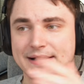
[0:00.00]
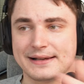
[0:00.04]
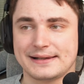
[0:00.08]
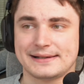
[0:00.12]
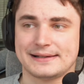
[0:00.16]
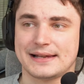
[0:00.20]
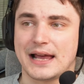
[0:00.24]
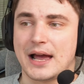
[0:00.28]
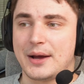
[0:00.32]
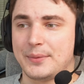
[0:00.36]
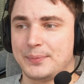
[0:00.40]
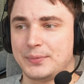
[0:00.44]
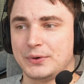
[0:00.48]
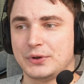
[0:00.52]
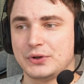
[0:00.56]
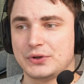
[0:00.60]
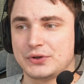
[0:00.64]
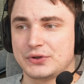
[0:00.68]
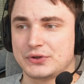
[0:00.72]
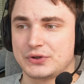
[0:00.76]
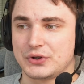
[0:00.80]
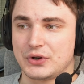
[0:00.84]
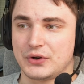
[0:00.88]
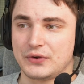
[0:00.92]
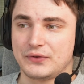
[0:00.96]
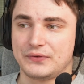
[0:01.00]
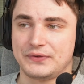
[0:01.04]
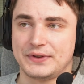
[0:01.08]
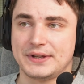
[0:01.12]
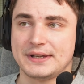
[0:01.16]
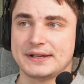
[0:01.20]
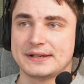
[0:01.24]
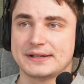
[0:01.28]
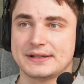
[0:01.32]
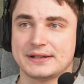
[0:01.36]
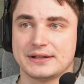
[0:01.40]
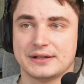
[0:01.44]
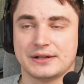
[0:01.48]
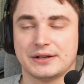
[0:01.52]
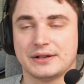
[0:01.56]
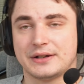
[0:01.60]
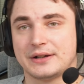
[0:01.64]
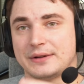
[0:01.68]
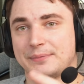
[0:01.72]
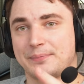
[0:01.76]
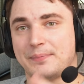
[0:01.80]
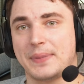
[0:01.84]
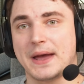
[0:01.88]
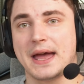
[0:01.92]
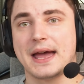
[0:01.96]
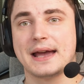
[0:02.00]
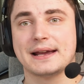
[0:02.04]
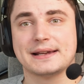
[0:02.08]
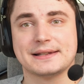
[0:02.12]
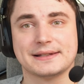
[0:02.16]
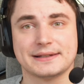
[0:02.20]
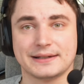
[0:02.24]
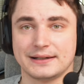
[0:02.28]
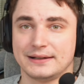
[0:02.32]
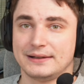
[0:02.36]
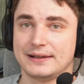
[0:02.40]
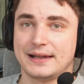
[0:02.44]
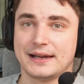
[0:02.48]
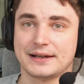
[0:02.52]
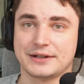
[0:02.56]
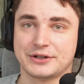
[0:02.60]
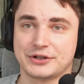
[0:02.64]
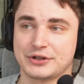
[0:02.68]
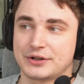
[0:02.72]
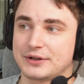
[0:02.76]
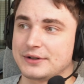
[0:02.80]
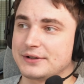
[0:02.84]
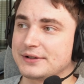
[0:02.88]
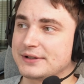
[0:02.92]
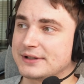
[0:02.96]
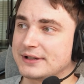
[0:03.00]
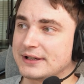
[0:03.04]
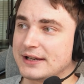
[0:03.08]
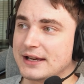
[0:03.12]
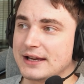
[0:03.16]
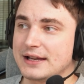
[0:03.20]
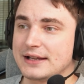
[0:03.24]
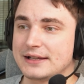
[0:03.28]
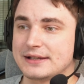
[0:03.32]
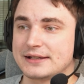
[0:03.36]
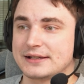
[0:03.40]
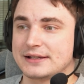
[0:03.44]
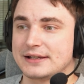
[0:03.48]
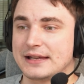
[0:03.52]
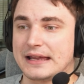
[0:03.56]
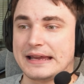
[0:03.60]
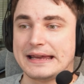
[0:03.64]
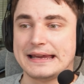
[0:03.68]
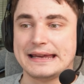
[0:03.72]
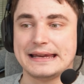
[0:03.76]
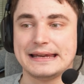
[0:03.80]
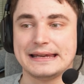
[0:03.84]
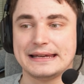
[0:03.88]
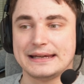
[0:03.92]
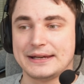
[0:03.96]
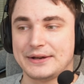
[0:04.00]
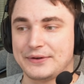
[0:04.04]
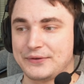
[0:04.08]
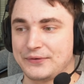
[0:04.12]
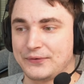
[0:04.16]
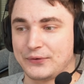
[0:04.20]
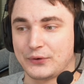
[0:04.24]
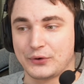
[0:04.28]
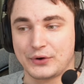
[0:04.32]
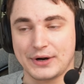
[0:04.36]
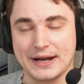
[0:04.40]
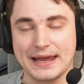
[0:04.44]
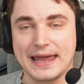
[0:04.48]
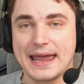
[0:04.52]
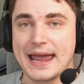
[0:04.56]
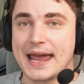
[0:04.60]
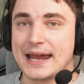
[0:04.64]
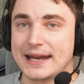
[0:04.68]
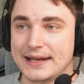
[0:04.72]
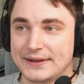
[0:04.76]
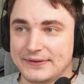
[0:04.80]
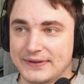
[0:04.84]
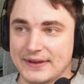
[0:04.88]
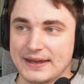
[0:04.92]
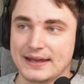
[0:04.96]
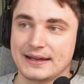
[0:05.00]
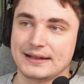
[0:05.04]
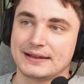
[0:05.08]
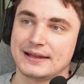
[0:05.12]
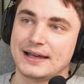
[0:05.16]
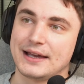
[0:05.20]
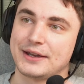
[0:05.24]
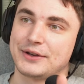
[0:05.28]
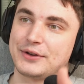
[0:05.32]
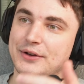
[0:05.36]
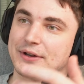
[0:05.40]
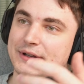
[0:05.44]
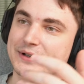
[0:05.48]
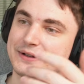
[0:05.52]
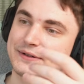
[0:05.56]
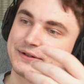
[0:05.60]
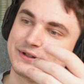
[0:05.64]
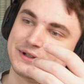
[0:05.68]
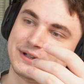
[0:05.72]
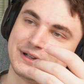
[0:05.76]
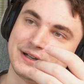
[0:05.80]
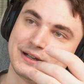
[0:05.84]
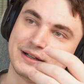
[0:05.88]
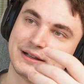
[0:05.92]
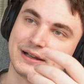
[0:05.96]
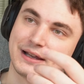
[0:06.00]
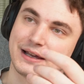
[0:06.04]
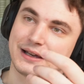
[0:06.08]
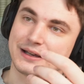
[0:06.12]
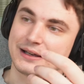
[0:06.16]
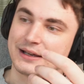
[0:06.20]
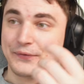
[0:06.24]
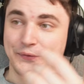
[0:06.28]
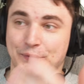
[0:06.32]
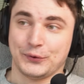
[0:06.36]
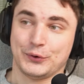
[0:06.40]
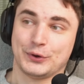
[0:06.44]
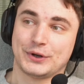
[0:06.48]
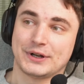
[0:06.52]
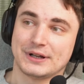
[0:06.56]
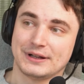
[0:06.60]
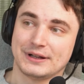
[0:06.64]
examples of this packs, collections, kits for anything. Like you can see like food